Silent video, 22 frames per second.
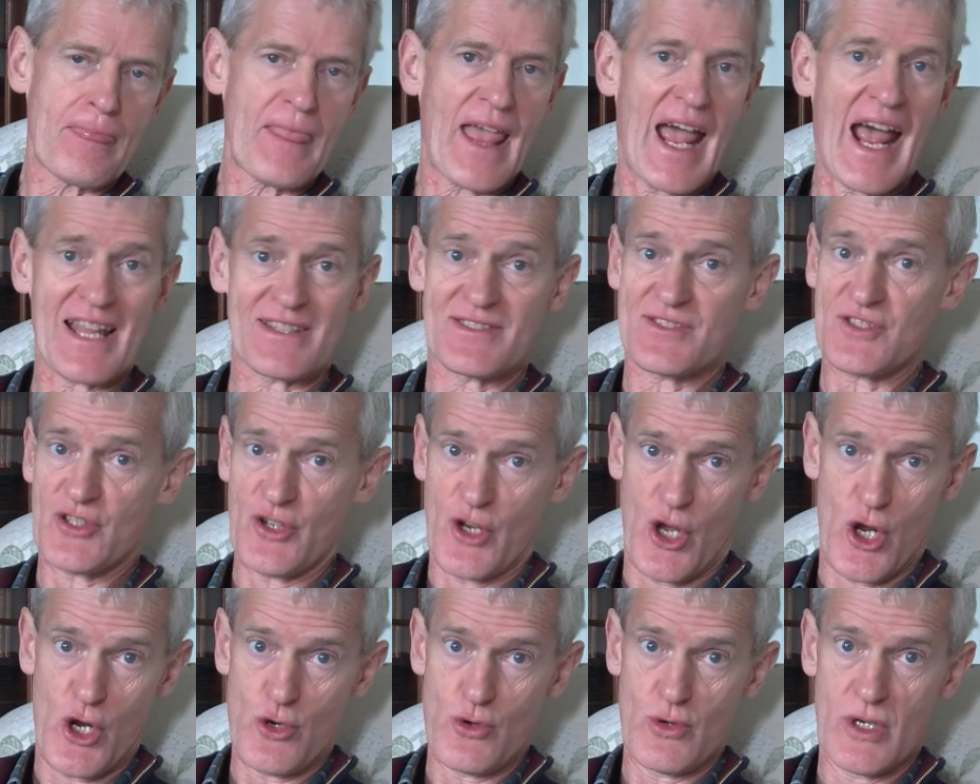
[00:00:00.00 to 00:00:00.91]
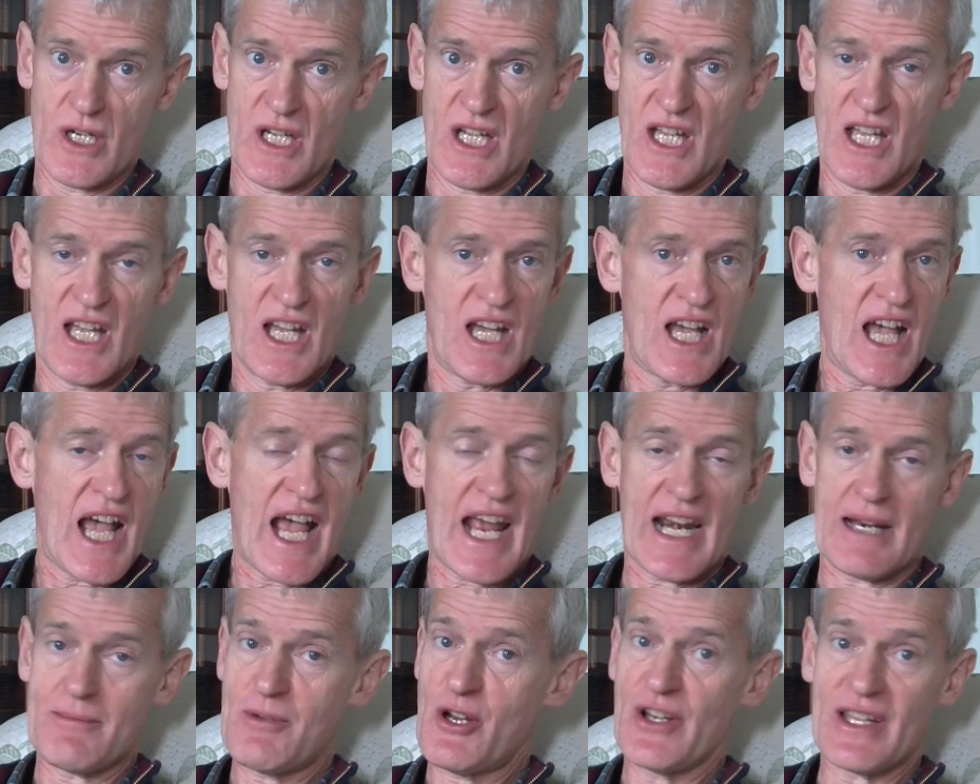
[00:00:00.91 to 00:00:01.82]
adds an O.
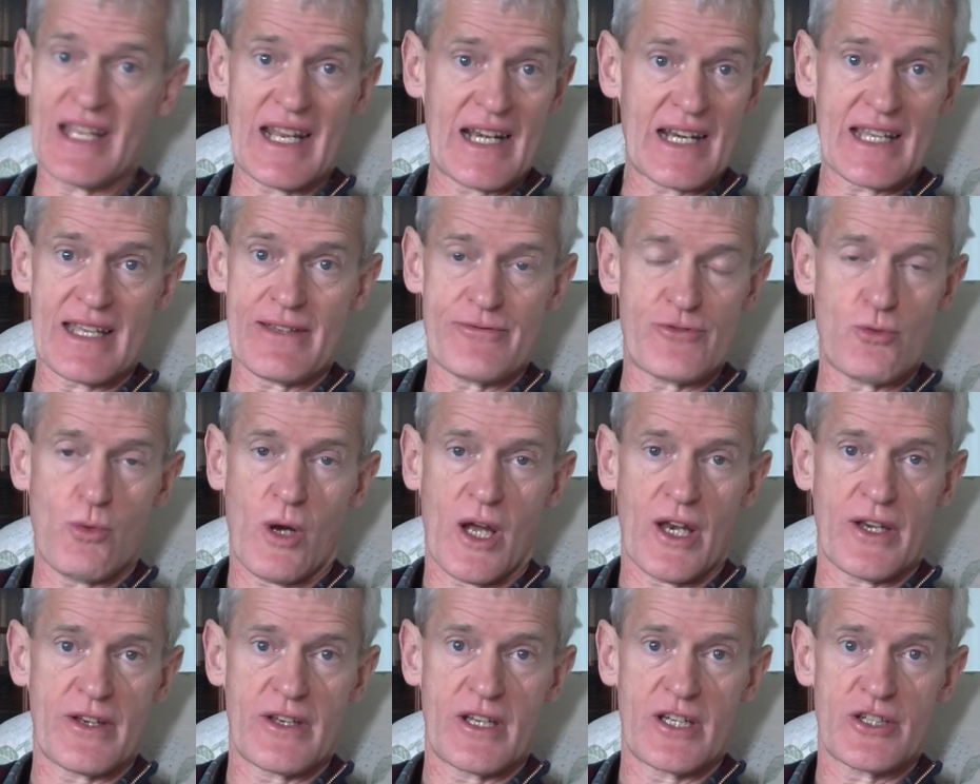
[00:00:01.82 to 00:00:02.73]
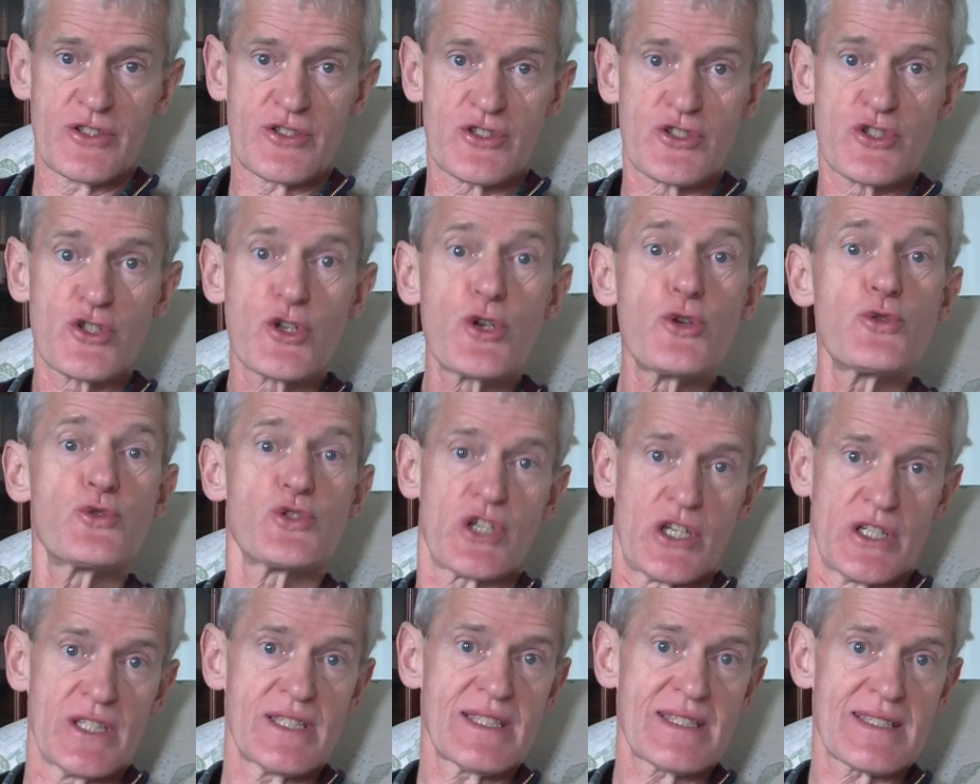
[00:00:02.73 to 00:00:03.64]
And I'm only going to give you one,
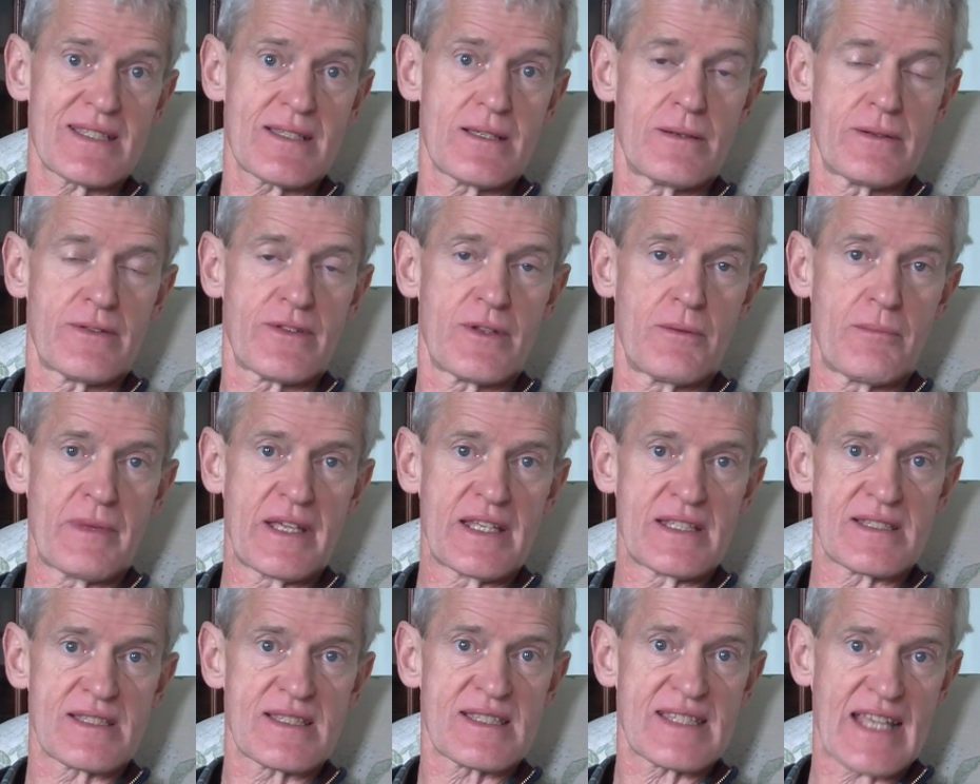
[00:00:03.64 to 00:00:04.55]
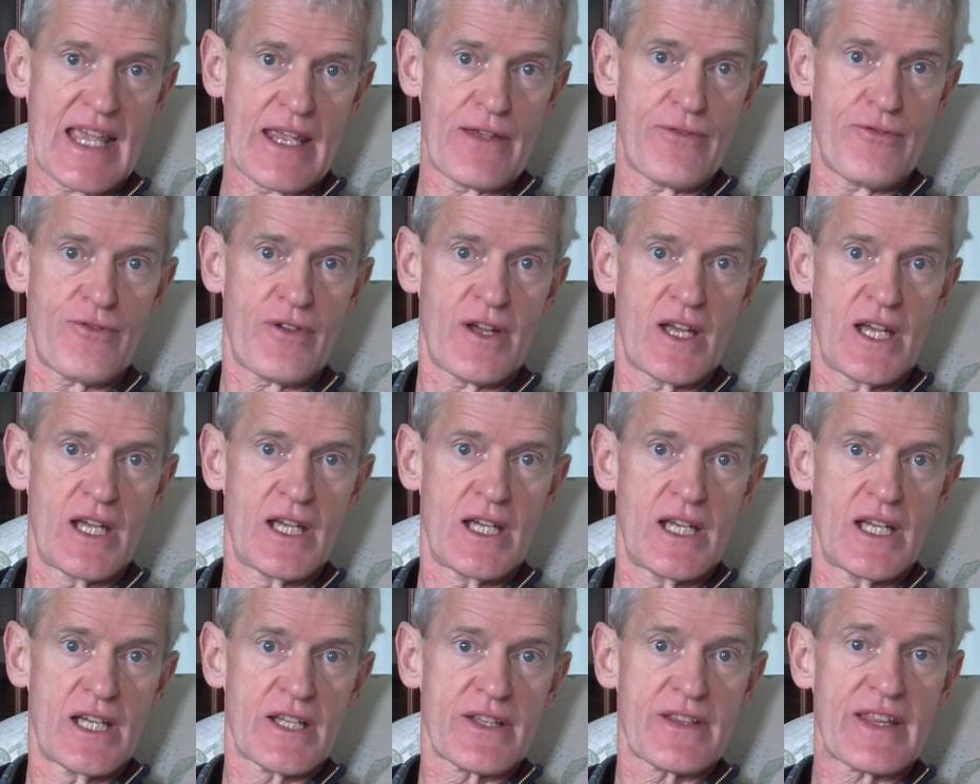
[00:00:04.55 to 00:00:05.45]
tutus, that means safe.
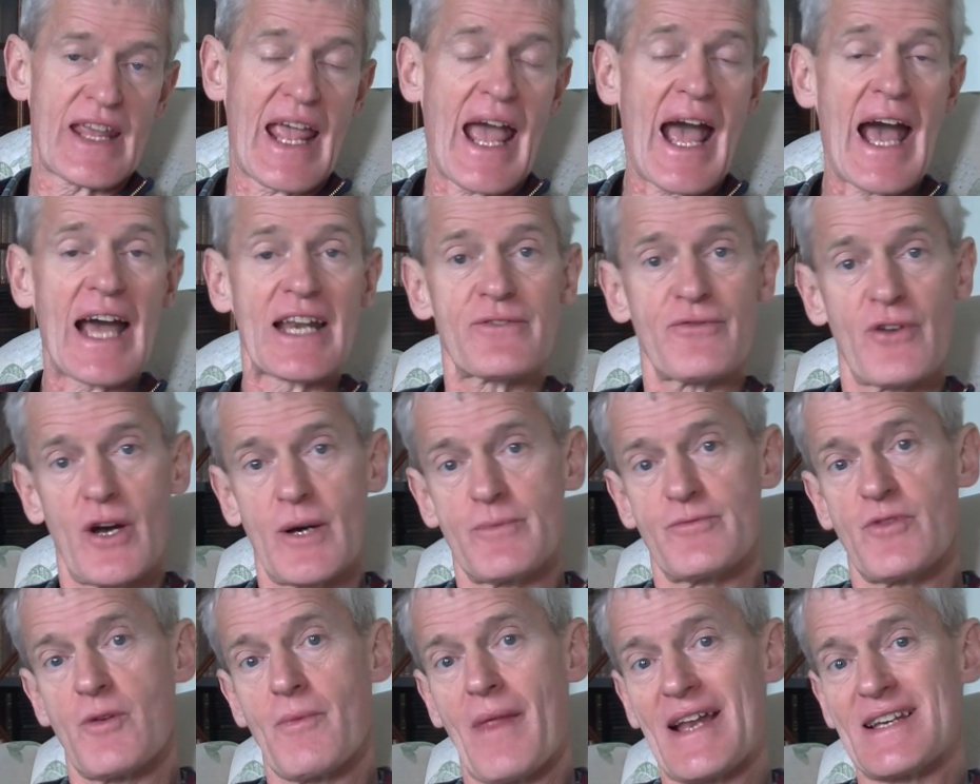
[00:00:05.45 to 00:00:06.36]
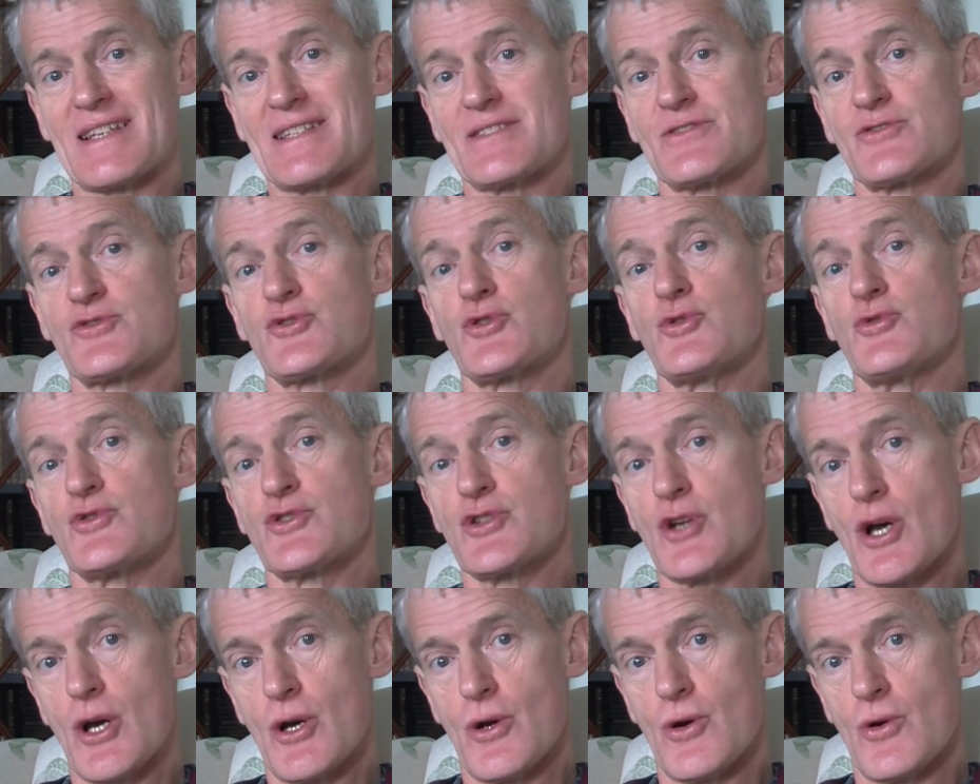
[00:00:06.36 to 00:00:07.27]
The adverb from that is
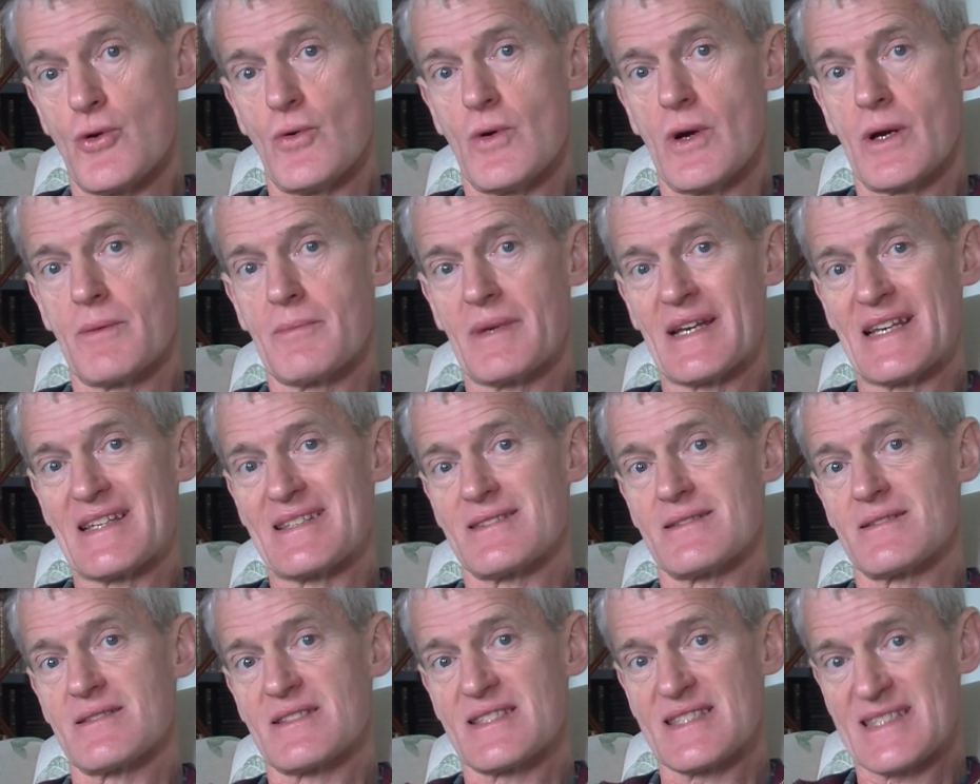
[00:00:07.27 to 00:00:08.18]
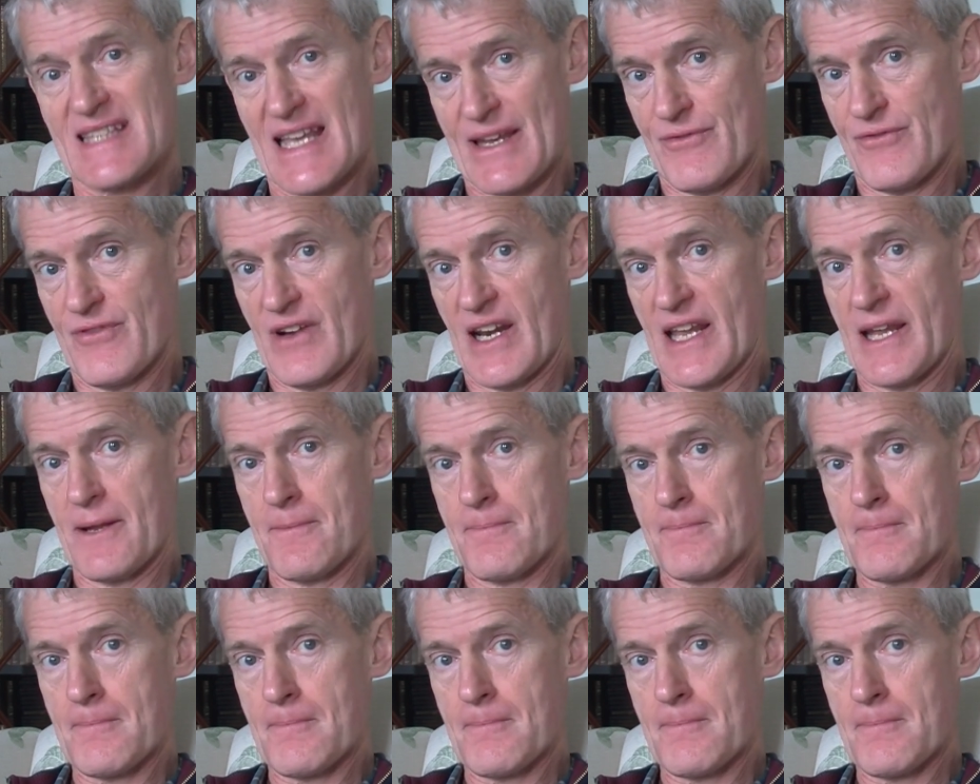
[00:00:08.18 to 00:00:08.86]
tuto, meaning safely.